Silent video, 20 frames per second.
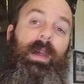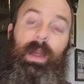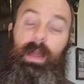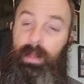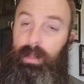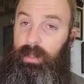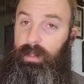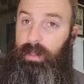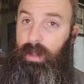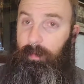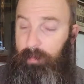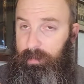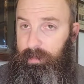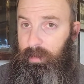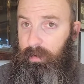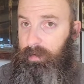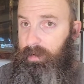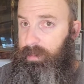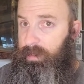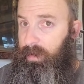in a
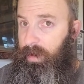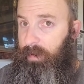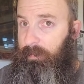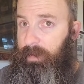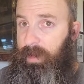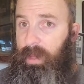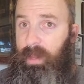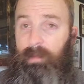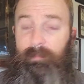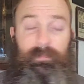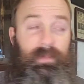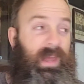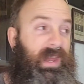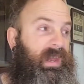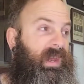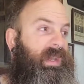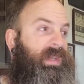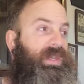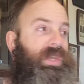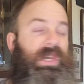Dumbledore's army,
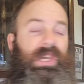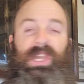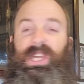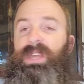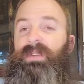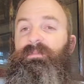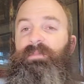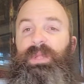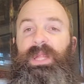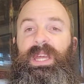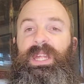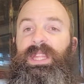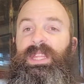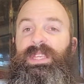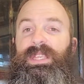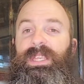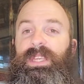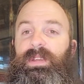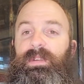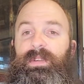and they took it
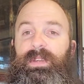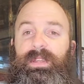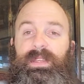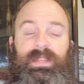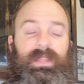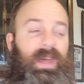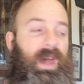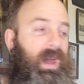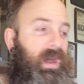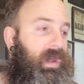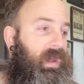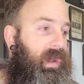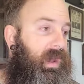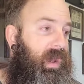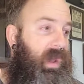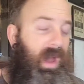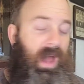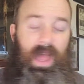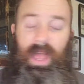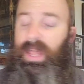completely serious.
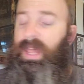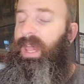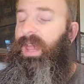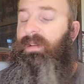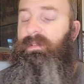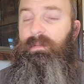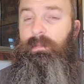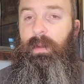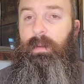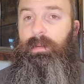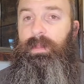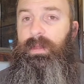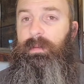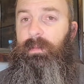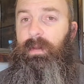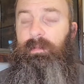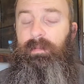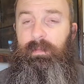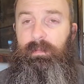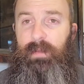I can't remember
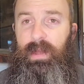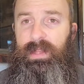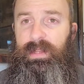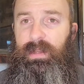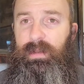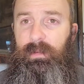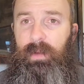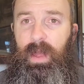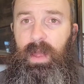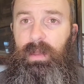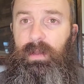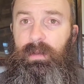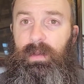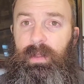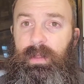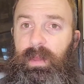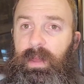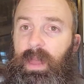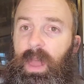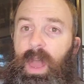them ever messing around or
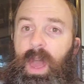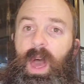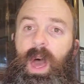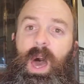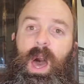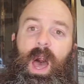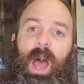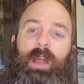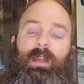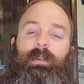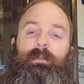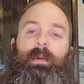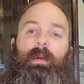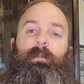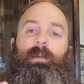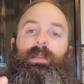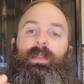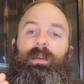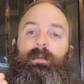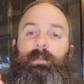anything. I
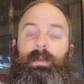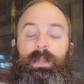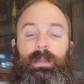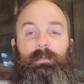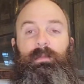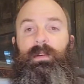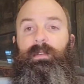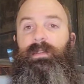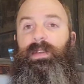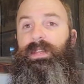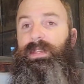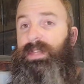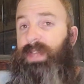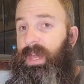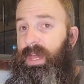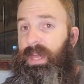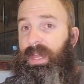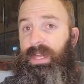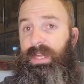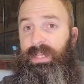remember them in the movies
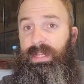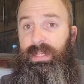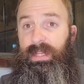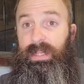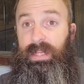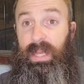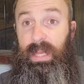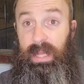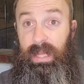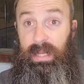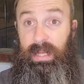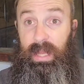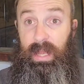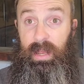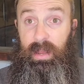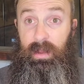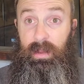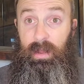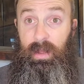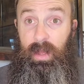sitting
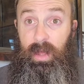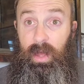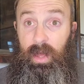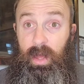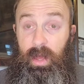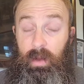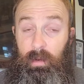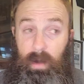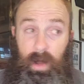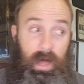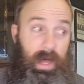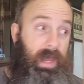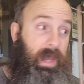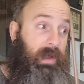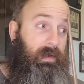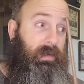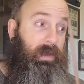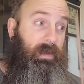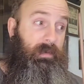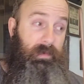there while
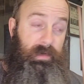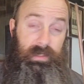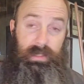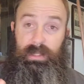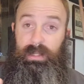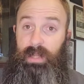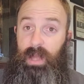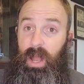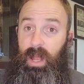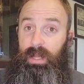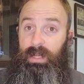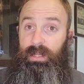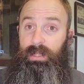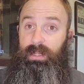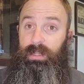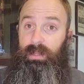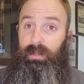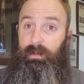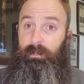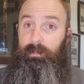Harry was talking
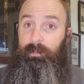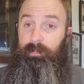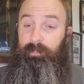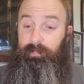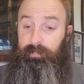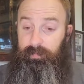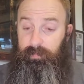to them